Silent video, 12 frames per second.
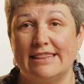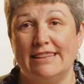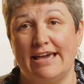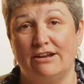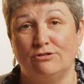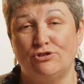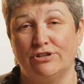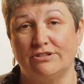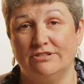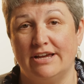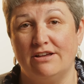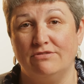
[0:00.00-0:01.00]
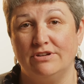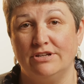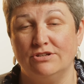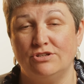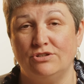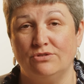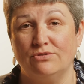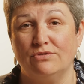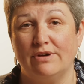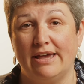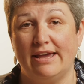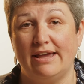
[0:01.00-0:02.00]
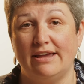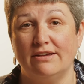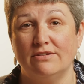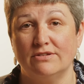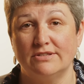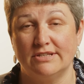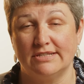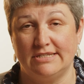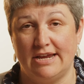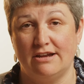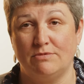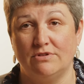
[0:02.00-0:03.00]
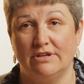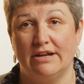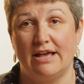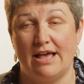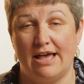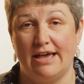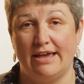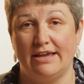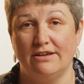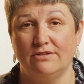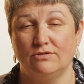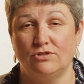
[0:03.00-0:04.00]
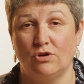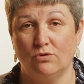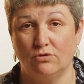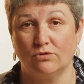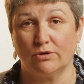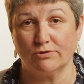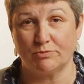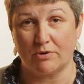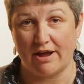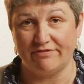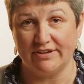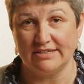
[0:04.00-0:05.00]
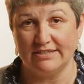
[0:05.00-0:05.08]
That'll trickle down into a sustainable and a high total gross profit.